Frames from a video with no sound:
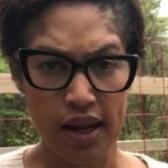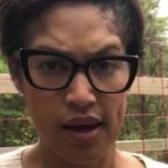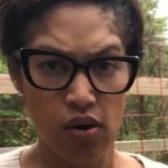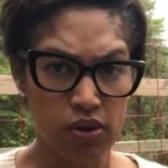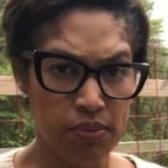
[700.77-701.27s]
and
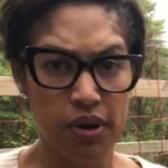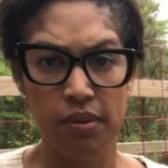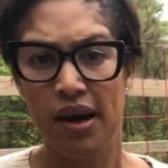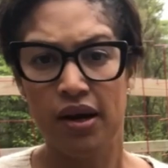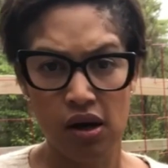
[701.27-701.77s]
I only put
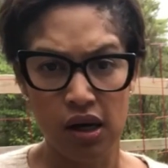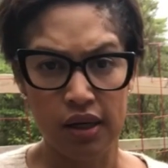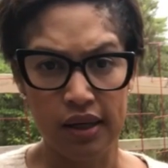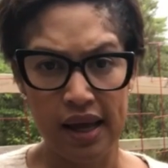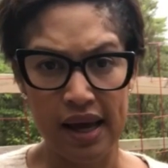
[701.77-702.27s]
it back
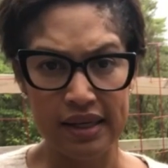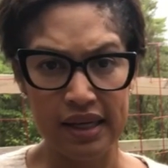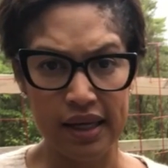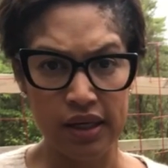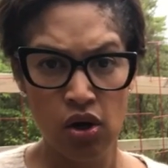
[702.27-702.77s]
on at
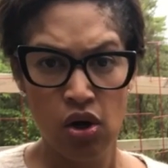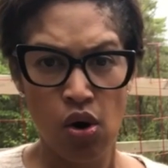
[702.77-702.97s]
night.